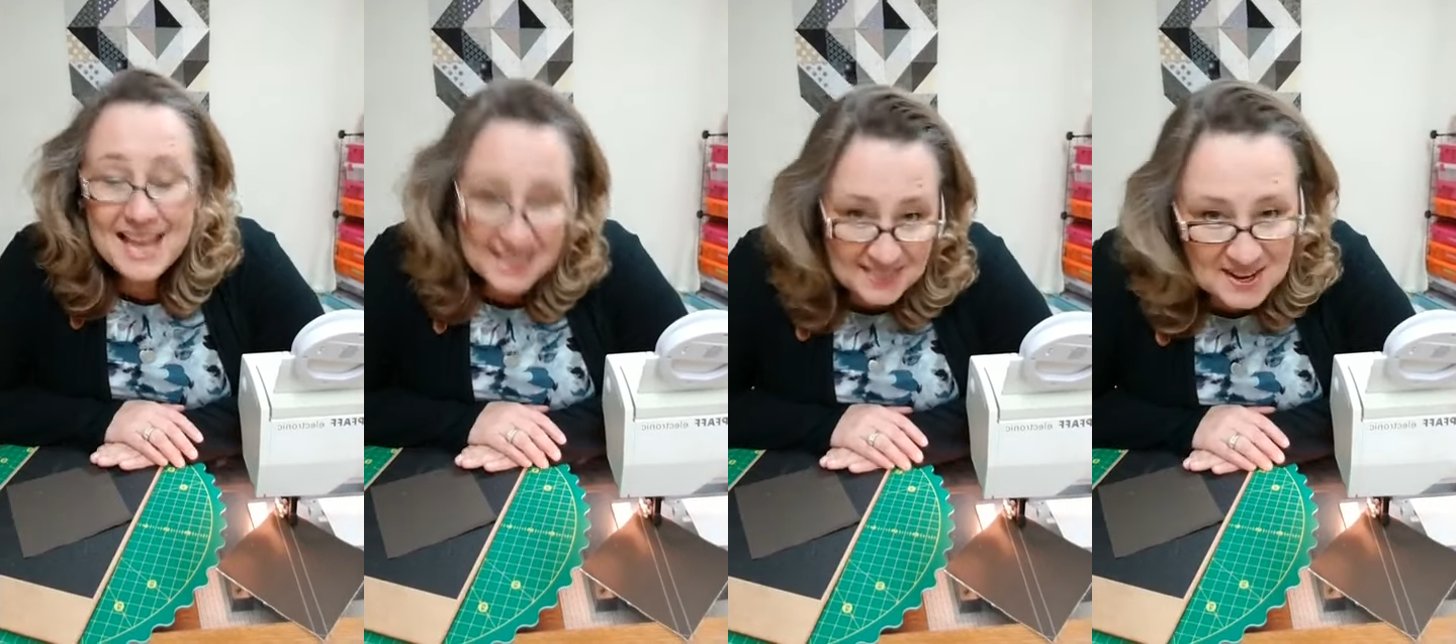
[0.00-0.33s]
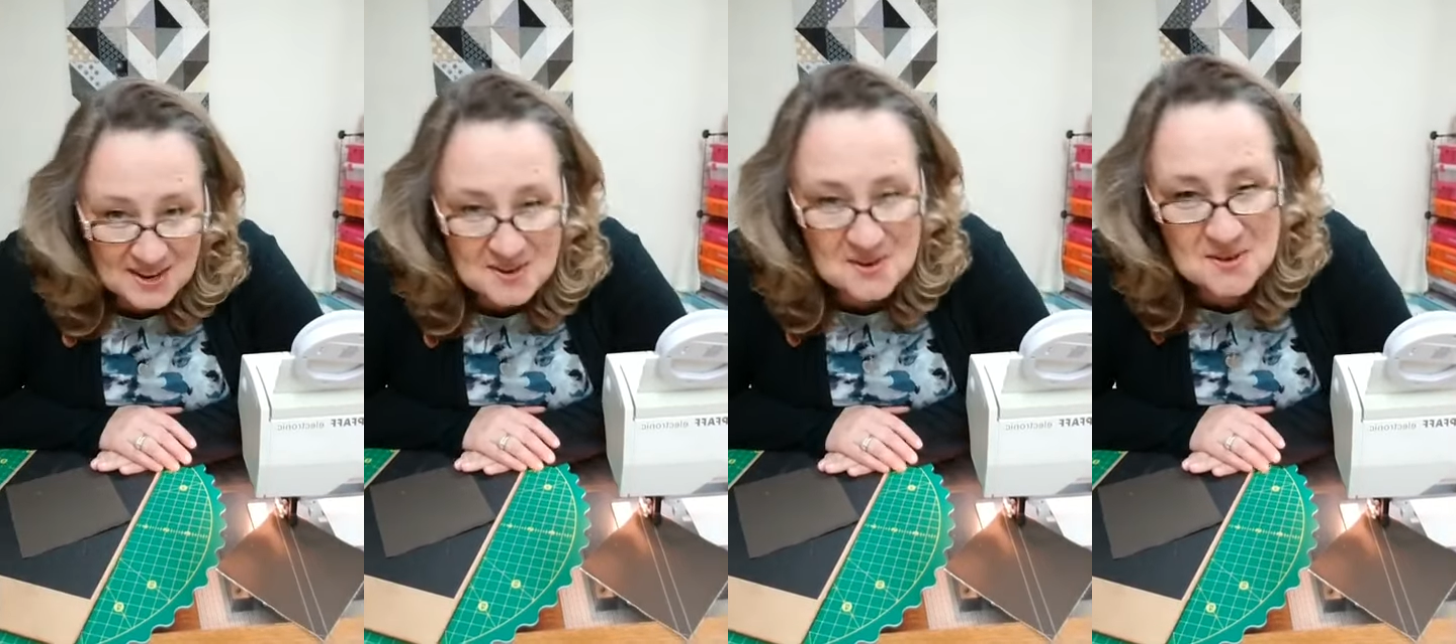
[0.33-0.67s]

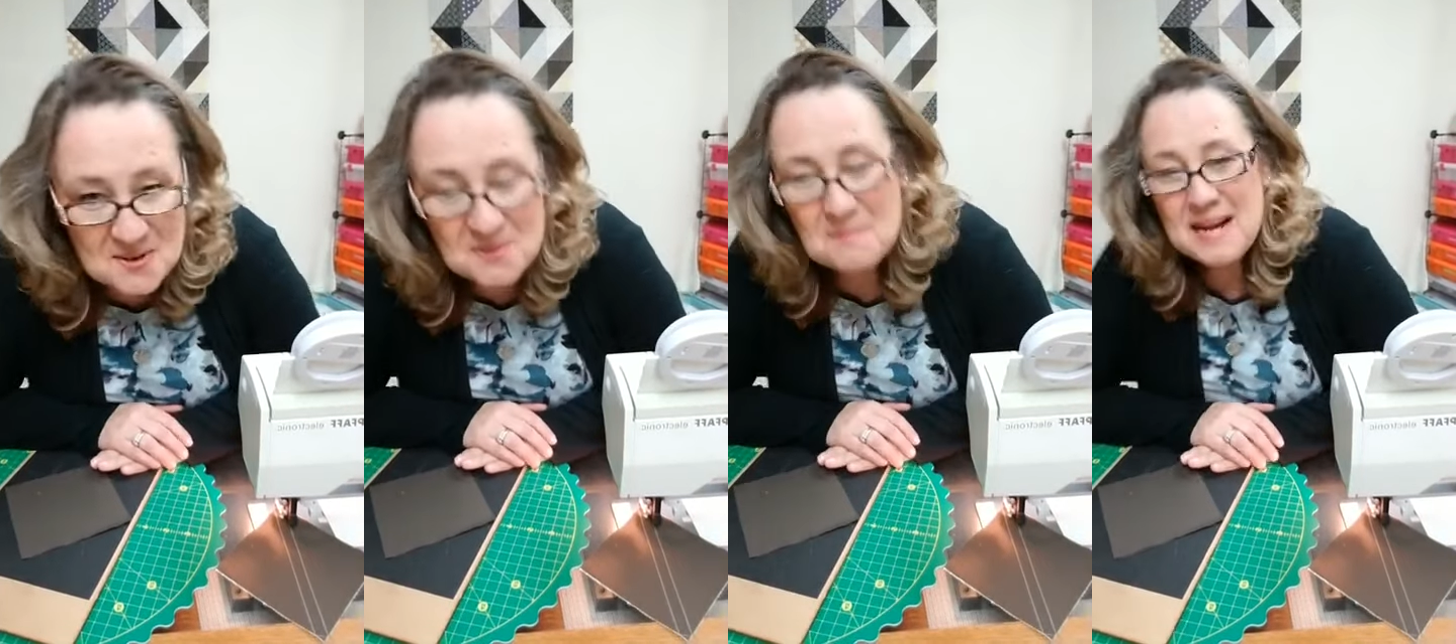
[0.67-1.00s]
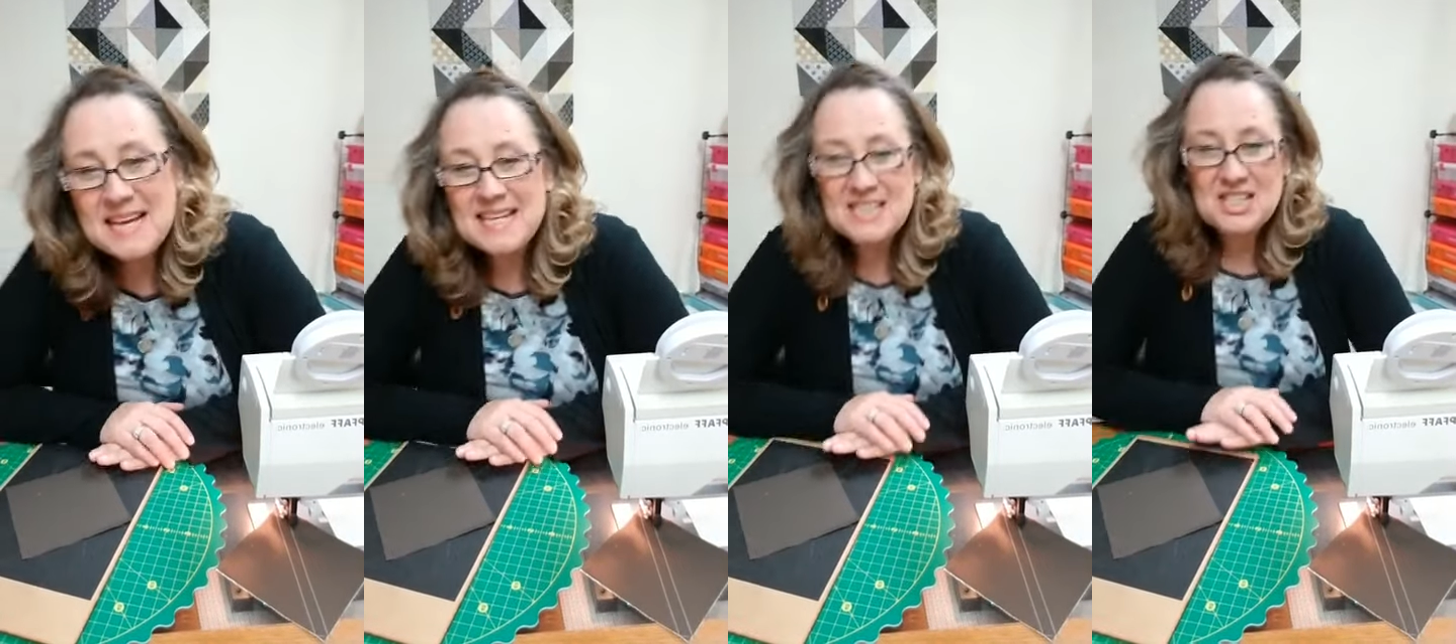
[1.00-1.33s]
Hello, my
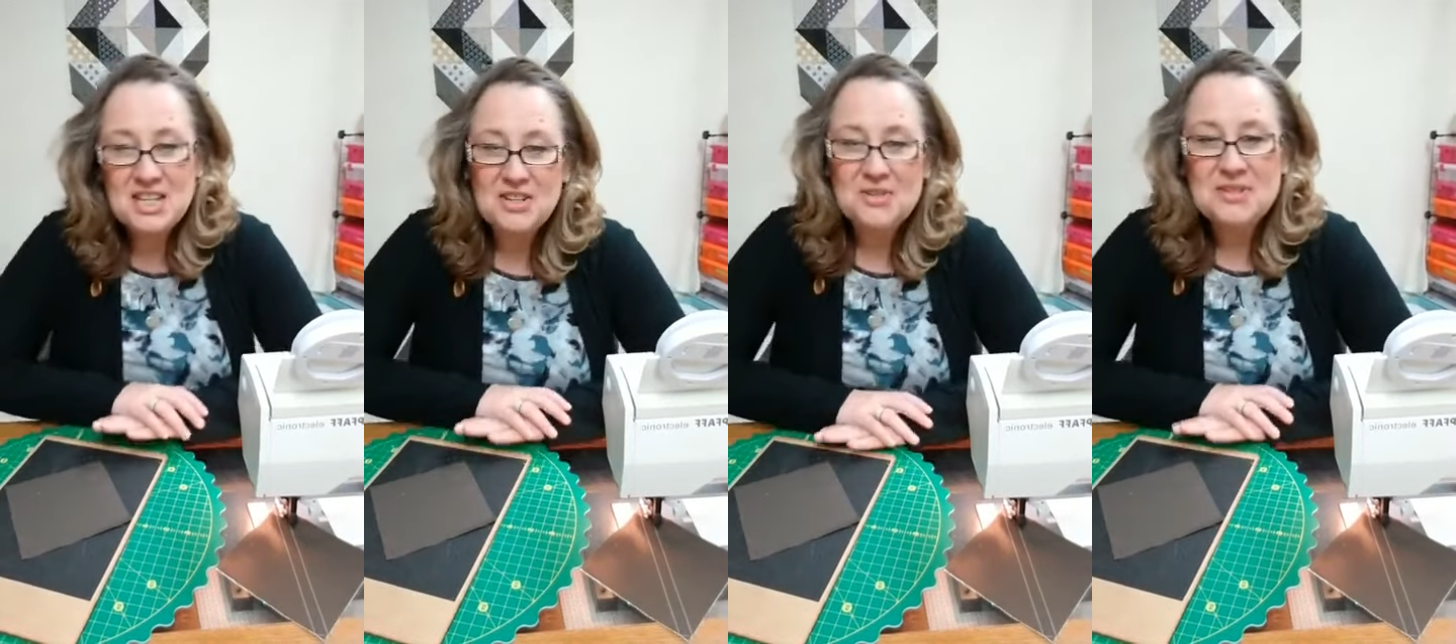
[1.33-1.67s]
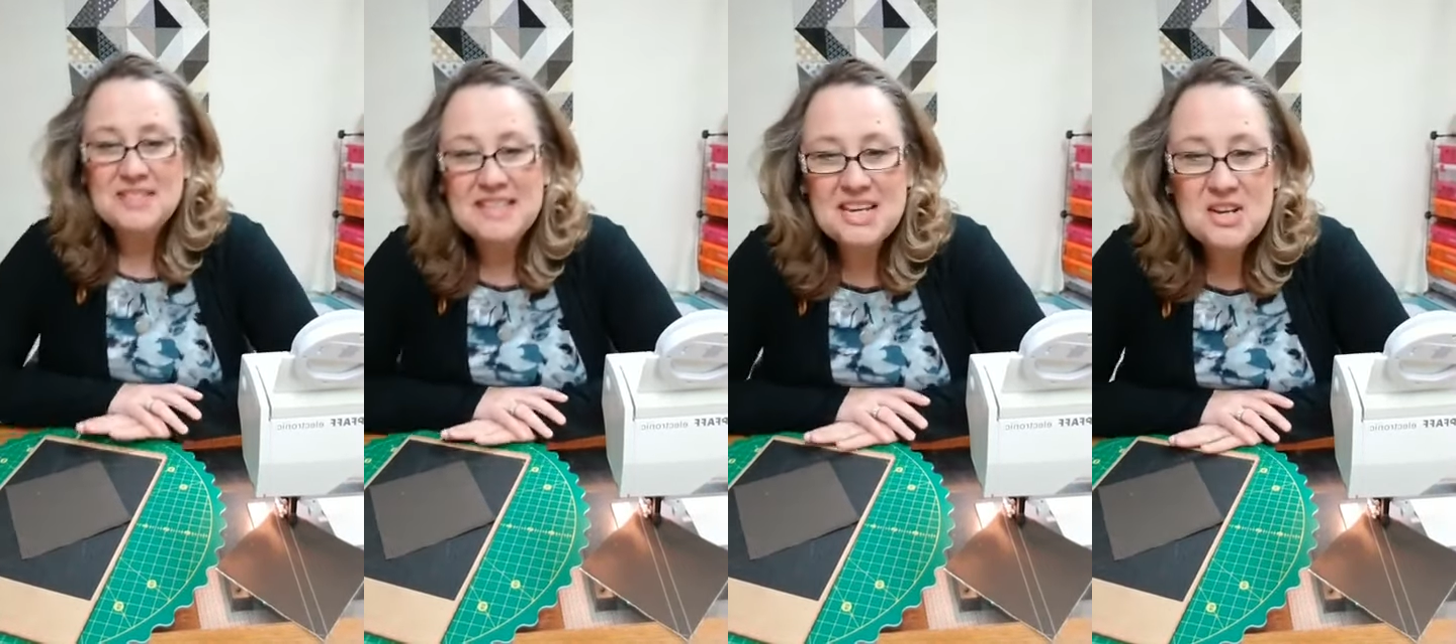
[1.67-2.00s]
continuously